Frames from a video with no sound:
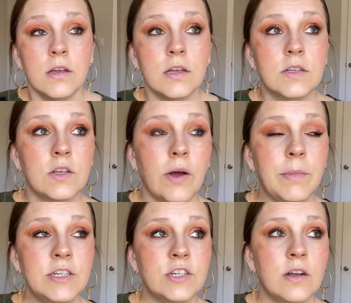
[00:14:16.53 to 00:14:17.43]
so I
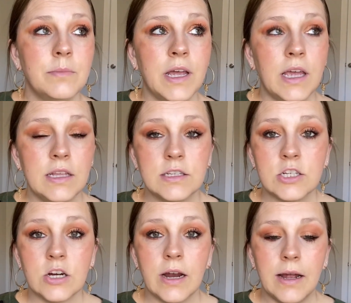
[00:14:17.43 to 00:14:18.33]
mentioned on my
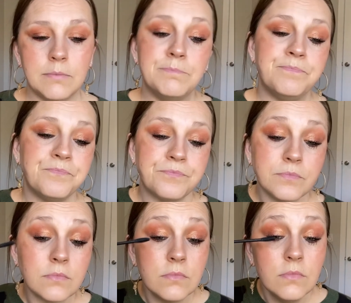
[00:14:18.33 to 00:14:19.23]
Instagram
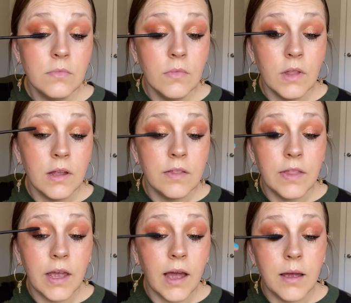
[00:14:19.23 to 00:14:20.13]

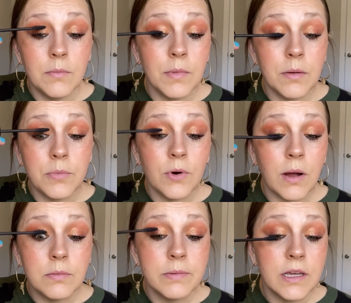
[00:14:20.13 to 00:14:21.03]
that I'm
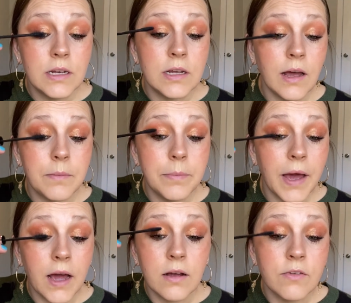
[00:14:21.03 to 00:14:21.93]
probably going to cut
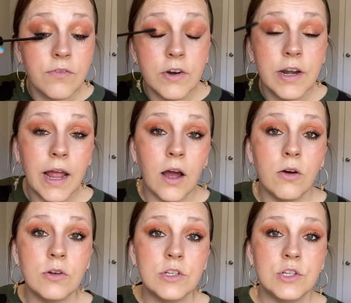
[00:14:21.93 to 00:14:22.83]
back for
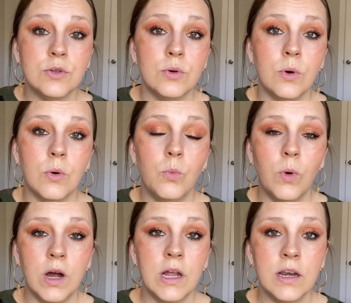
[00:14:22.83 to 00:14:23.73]
now to
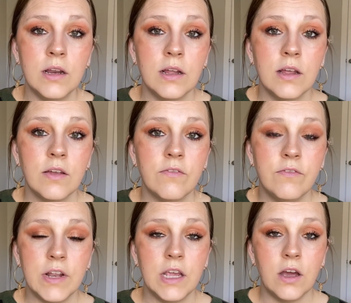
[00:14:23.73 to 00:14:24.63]
one
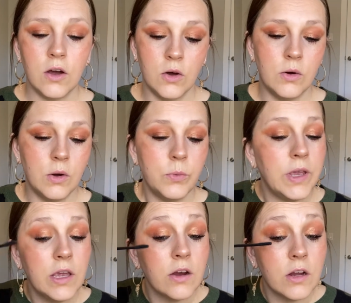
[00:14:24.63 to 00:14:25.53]
video a
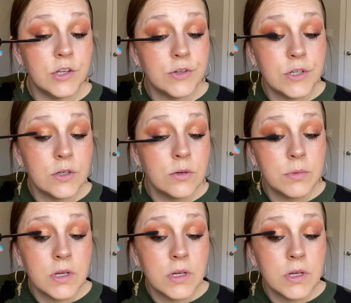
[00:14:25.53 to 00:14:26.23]
week here on YouTube.